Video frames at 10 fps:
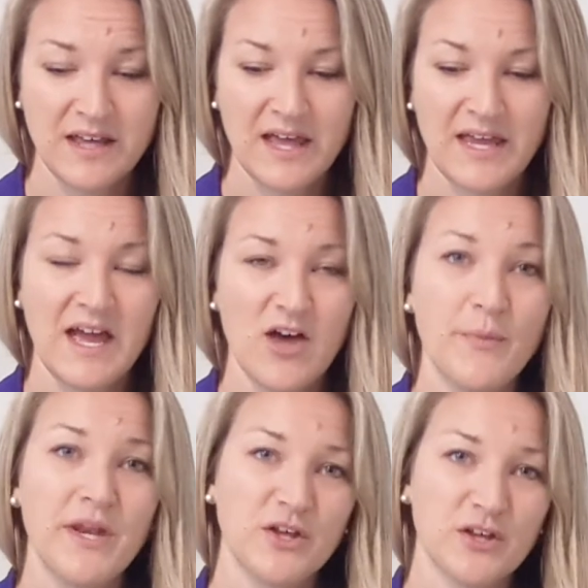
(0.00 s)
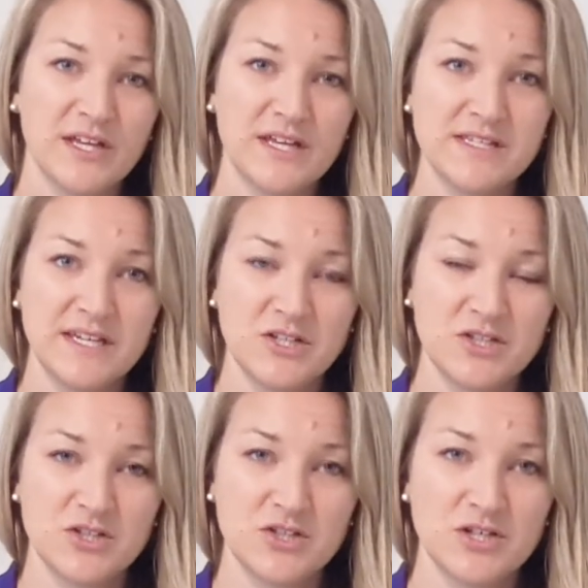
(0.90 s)
and how many cookies
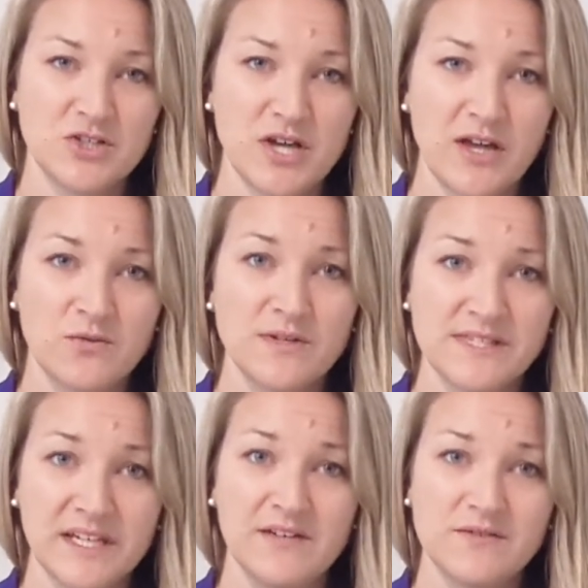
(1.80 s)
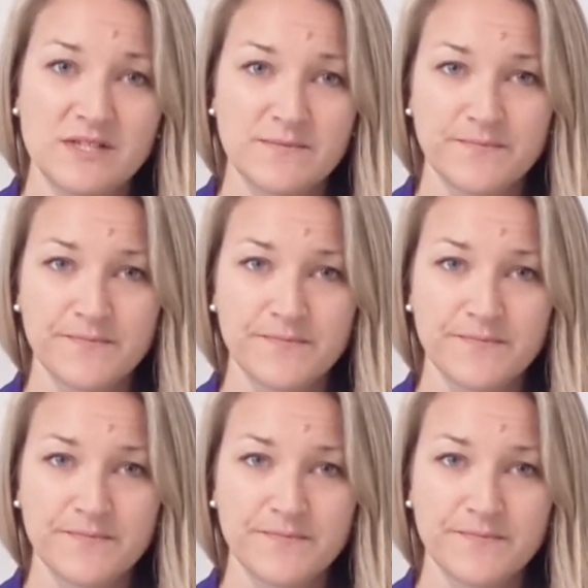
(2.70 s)
each child receives.